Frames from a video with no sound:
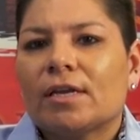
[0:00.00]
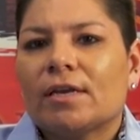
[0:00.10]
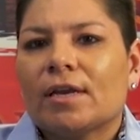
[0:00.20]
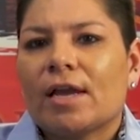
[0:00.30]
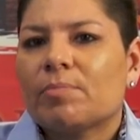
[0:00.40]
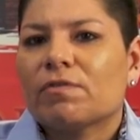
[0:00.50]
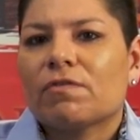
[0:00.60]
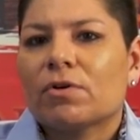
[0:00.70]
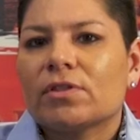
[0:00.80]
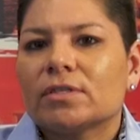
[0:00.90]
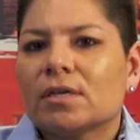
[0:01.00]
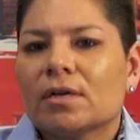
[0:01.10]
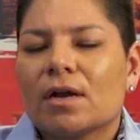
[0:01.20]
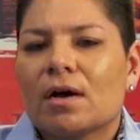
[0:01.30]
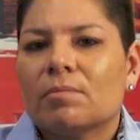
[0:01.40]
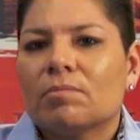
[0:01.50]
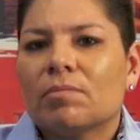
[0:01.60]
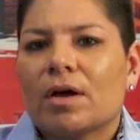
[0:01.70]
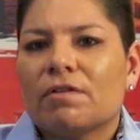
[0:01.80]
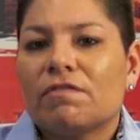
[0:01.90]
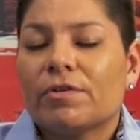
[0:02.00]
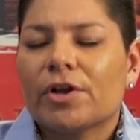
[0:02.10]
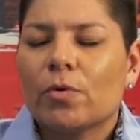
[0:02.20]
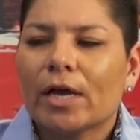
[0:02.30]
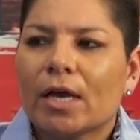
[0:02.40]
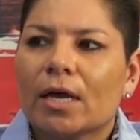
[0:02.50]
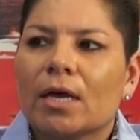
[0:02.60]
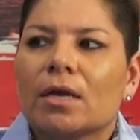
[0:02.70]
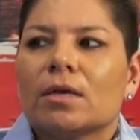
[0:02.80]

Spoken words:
and April 4th is going to come very quick.